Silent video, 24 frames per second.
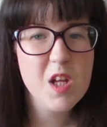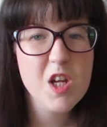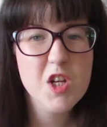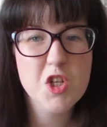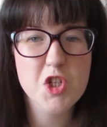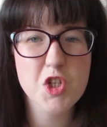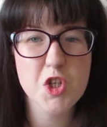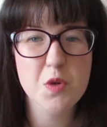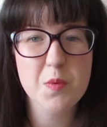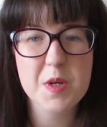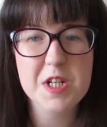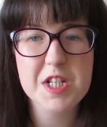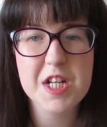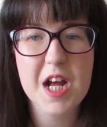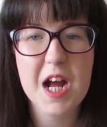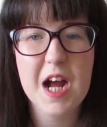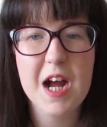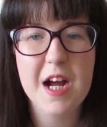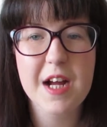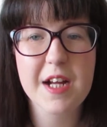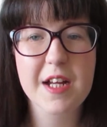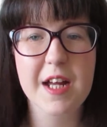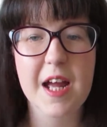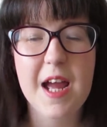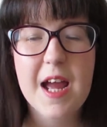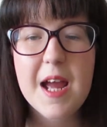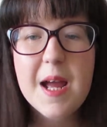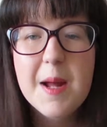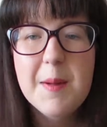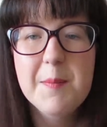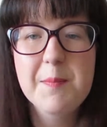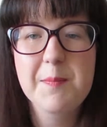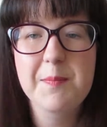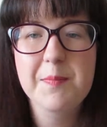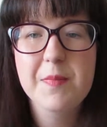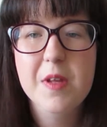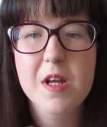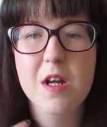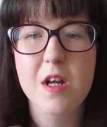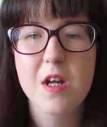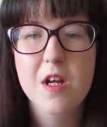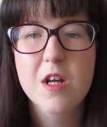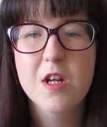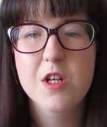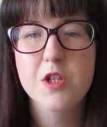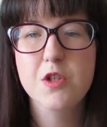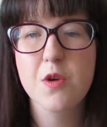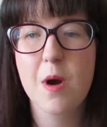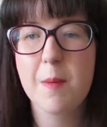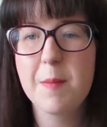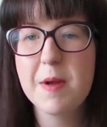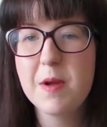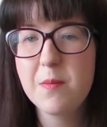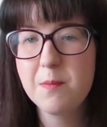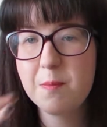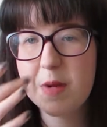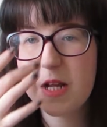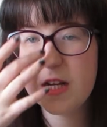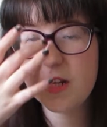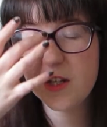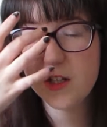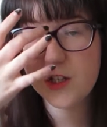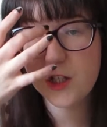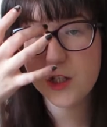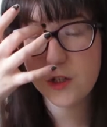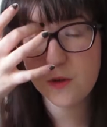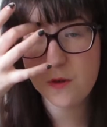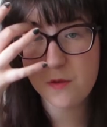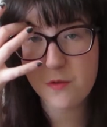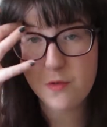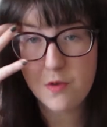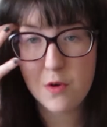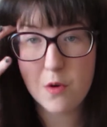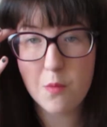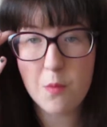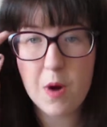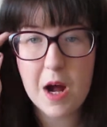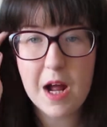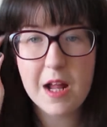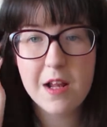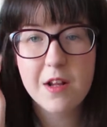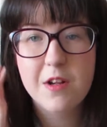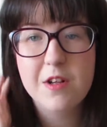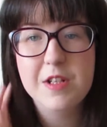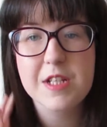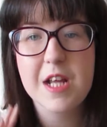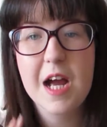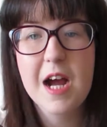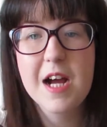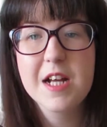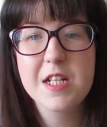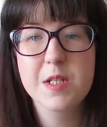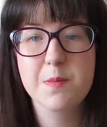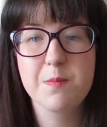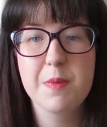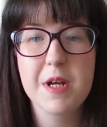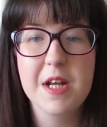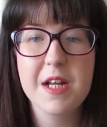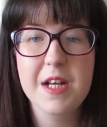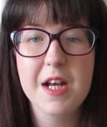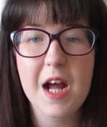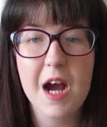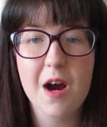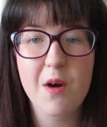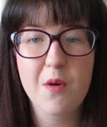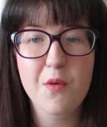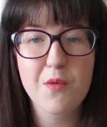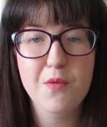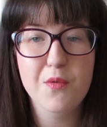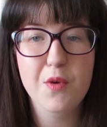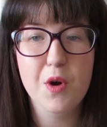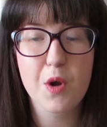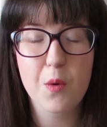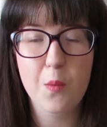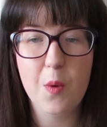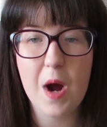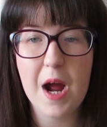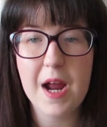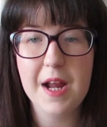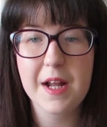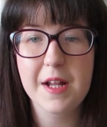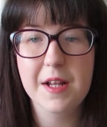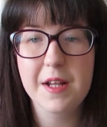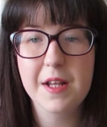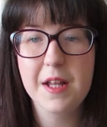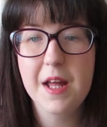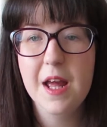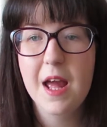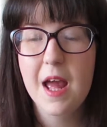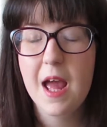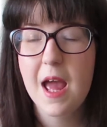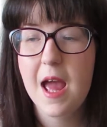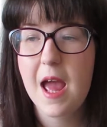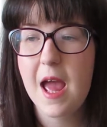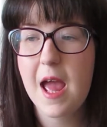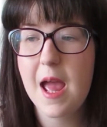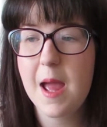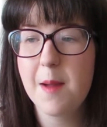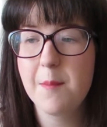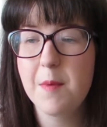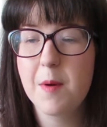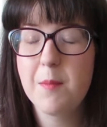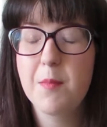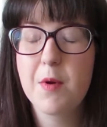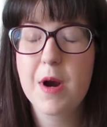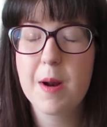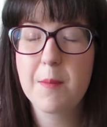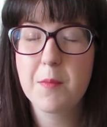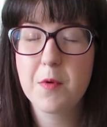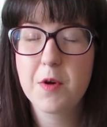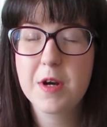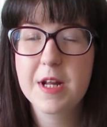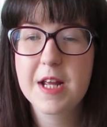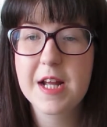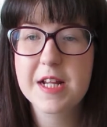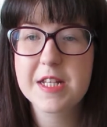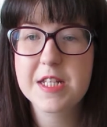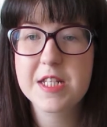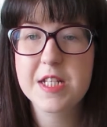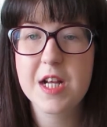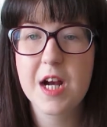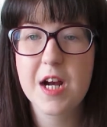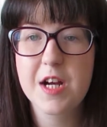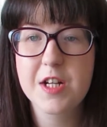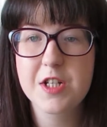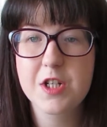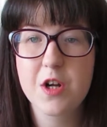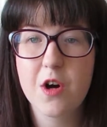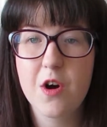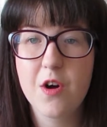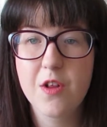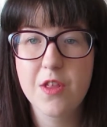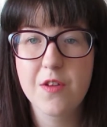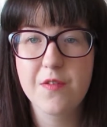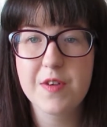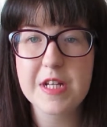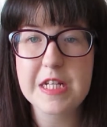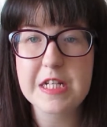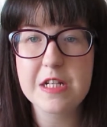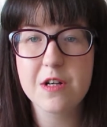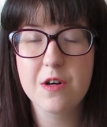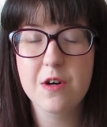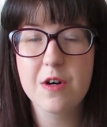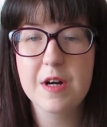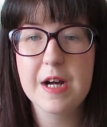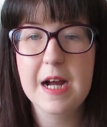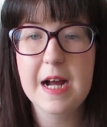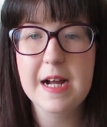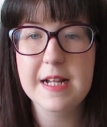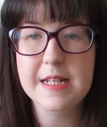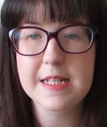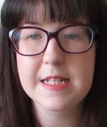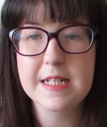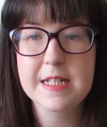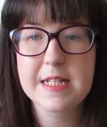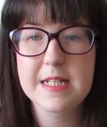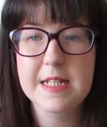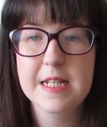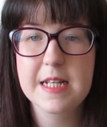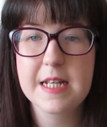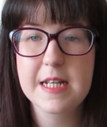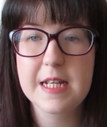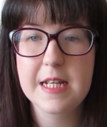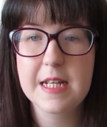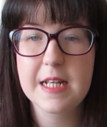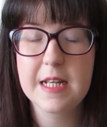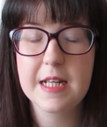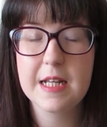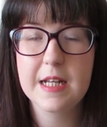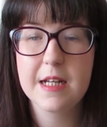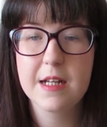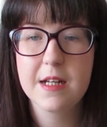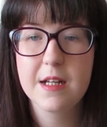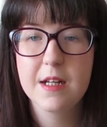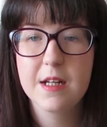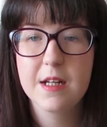do a tag. So I've been meaning to do it for a while because it has been out for a while, but I'm going to get started on the video and see